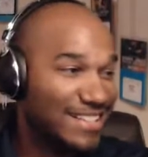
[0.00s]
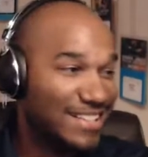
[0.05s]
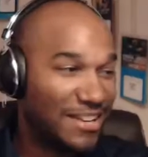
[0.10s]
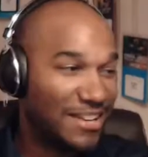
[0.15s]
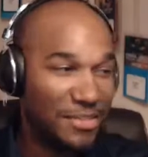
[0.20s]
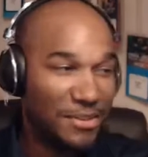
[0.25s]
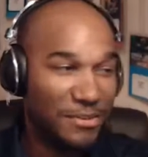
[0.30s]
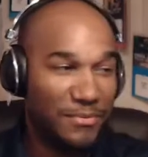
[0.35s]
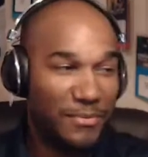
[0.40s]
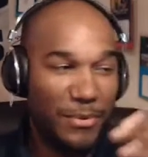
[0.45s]
The
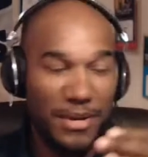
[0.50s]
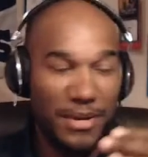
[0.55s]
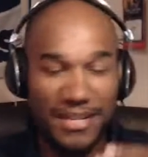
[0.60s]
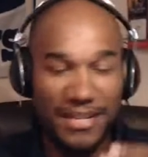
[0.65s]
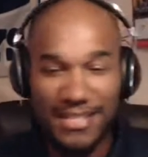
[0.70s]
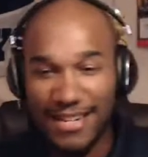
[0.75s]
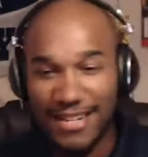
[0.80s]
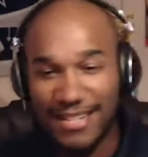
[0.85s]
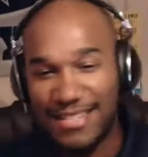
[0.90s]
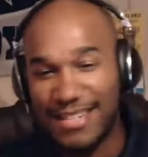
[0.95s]
other
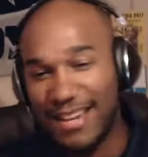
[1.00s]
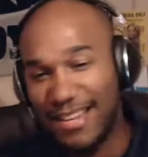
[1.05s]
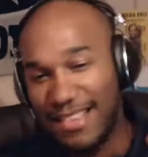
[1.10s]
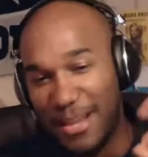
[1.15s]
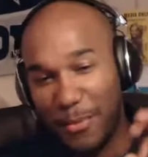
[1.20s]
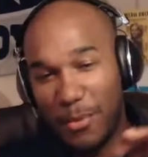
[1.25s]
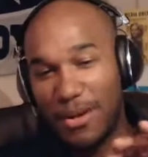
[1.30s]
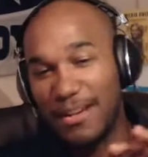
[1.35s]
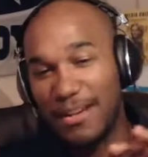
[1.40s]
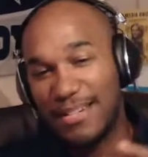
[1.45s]
46 said
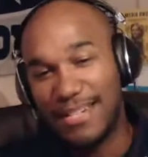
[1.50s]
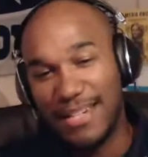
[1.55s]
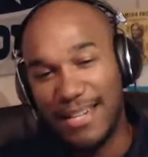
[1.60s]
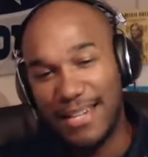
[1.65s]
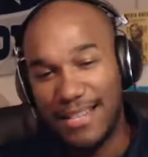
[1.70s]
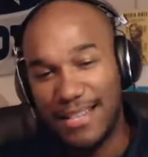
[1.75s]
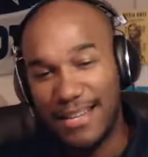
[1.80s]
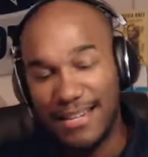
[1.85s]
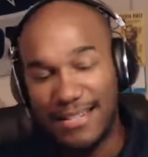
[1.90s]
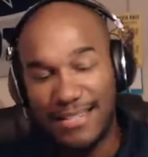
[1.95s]
they want to see
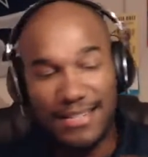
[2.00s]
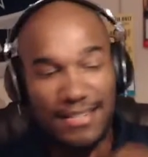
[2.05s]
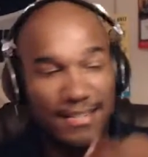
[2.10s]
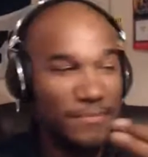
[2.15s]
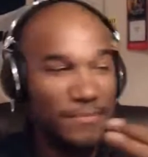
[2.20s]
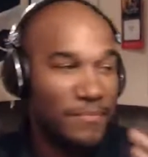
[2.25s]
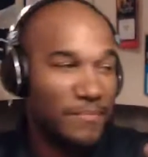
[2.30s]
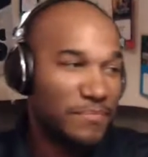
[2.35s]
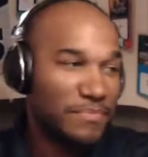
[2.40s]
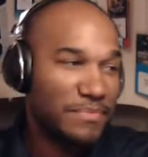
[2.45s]
this,
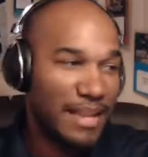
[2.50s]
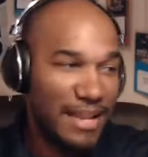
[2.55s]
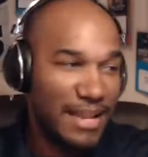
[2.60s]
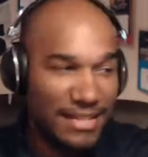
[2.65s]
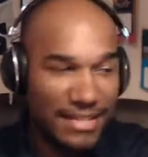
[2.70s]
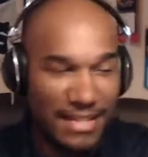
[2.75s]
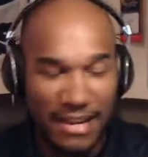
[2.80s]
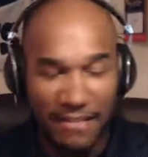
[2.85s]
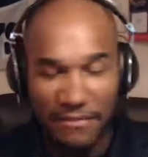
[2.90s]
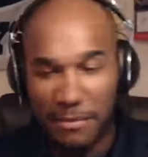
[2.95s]
and
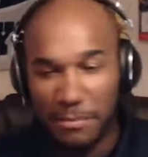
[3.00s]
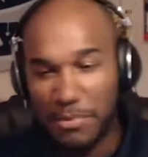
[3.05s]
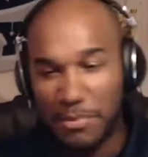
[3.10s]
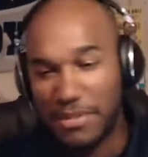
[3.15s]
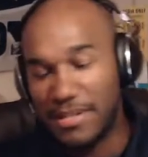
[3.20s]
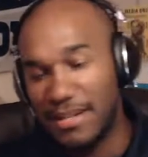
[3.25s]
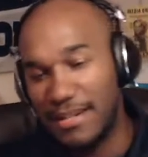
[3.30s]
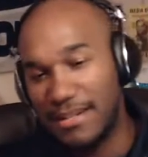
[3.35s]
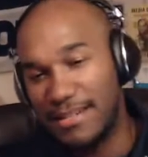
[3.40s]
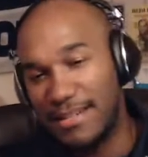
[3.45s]

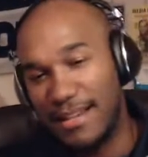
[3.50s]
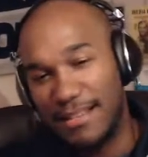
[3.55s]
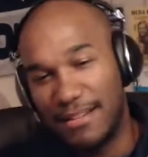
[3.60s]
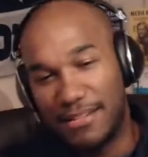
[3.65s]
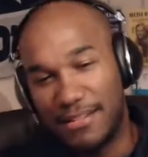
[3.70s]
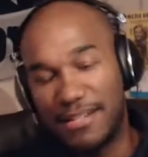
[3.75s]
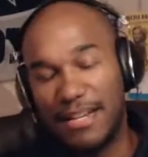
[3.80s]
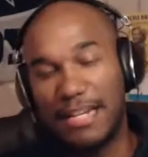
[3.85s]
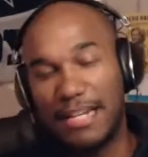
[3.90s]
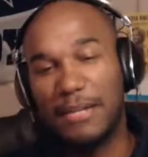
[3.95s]
7% say they're
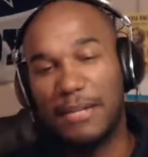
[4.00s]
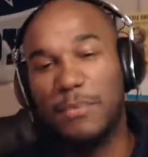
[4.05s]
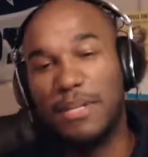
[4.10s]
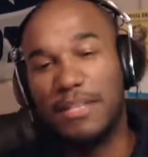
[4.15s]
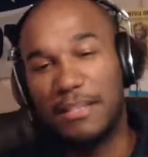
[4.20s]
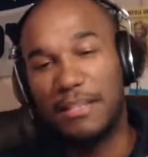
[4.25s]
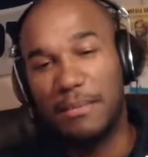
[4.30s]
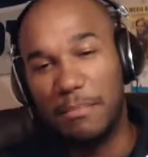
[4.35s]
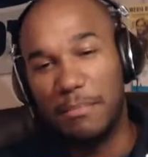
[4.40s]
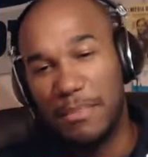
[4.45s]
sticking
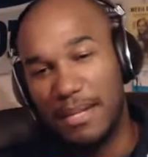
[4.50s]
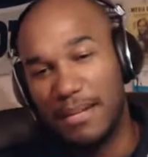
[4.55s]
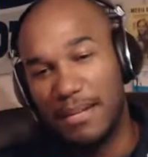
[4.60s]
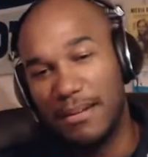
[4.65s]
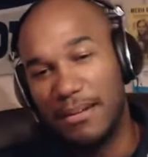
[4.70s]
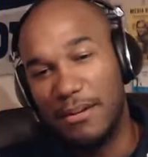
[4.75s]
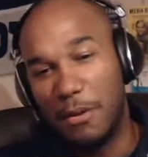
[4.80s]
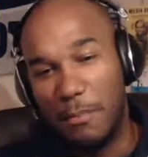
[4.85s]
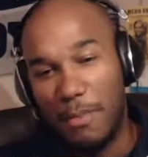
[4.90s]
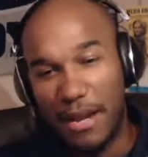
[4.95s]
with him
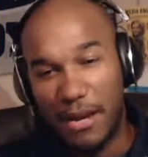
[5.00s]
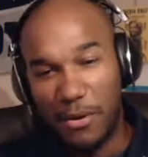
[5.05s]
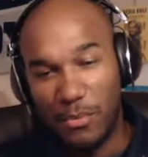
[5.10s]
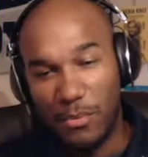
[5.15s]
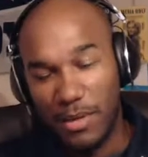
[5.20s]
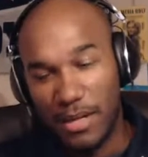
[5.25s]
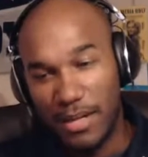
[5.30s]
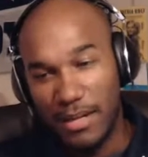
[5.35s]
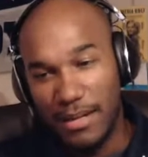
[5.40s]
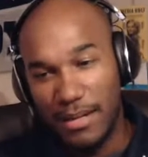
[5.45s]
no matter
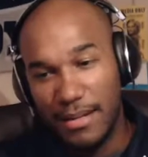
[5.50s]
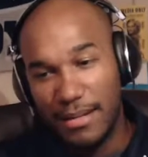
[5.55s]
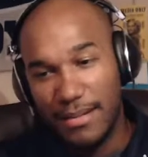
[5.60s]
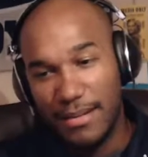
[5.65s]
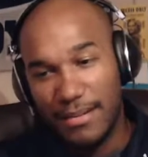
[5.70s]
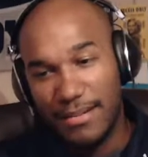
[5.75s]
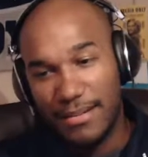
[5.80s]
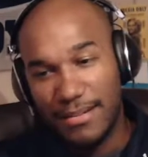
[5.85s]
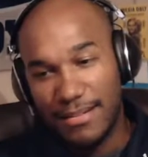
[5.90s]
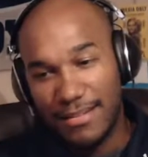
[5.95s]
what.
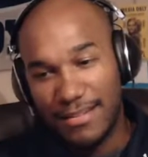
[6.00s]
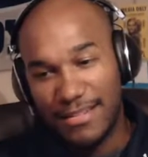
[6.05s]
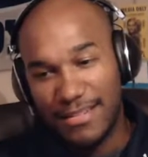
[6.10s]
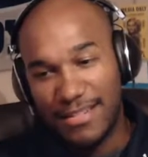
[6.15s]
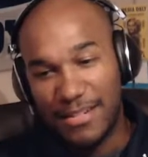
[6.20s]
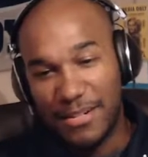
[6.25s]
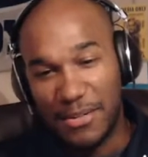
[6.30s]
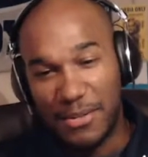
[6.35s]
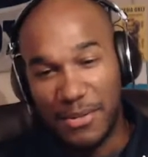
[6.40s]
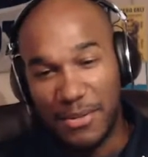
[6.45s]

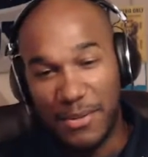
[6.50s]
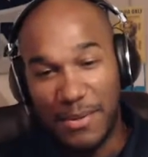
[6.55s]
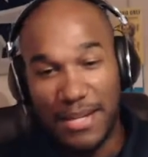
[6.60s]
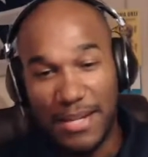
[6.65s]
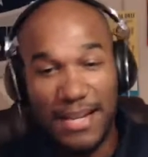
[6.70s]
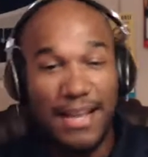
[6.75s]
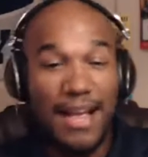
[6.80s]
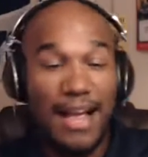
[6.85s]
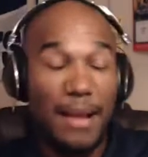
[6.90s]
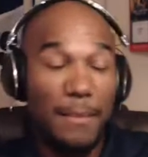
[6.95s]
So,
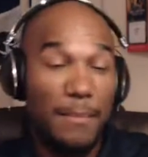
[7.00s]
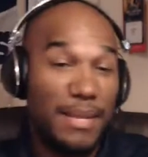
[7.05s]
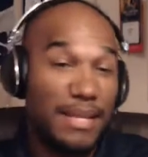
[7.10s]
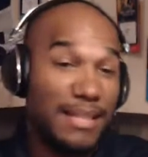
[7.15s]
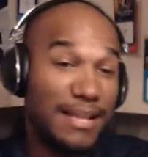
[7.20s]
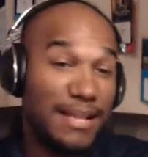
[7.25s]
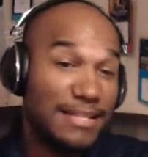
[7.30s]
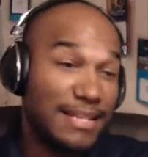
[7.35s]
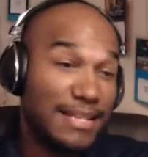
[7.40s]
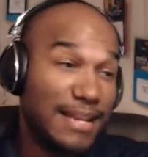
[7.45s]
I mean,
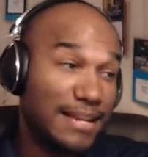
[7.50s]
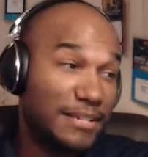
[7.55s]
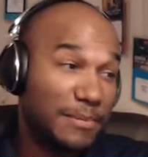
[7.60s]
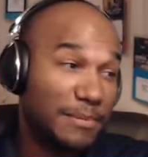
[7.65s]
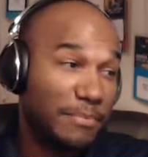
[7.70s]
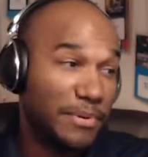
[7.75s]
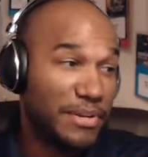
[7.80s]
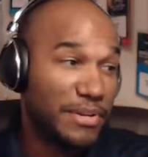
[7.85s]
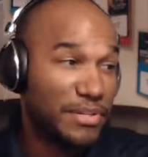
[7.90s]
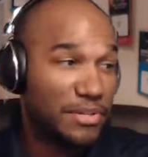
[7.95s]
that's actually
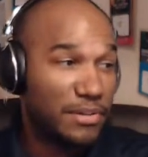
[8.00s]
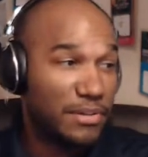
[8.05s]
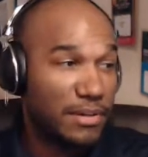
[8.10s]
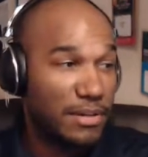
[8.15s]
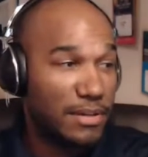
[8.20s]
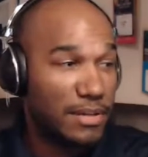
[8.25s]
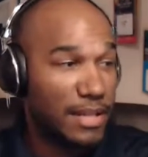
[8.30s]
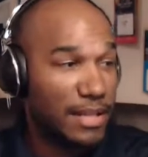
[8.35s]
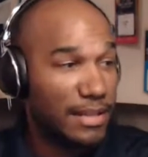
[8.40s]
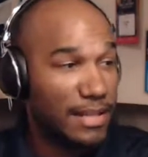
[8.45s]
pretty
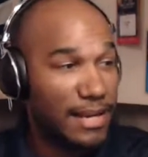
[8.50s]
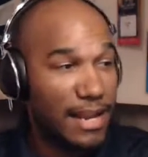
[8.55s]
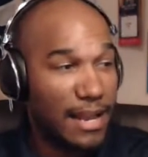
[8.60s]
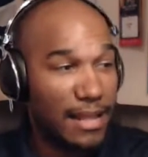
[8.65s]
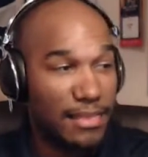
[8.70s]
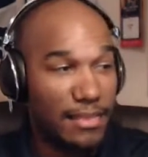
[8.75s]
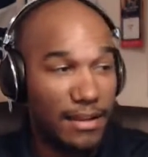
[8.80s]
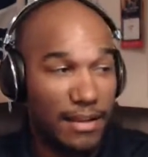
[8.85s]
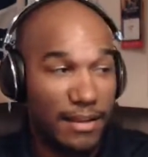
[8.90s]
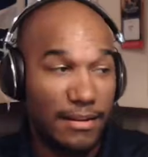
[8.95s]
strong. Like,
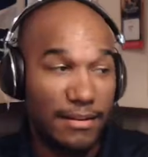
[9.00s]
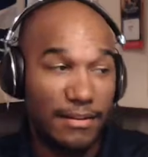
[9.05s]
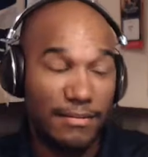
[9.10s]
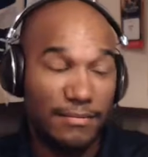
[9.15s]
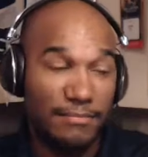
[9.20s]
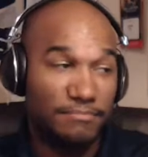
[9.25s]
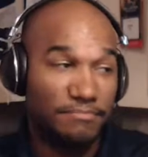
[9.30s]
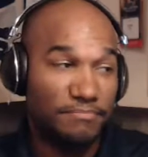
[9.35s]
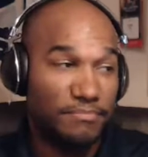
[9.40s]
I thought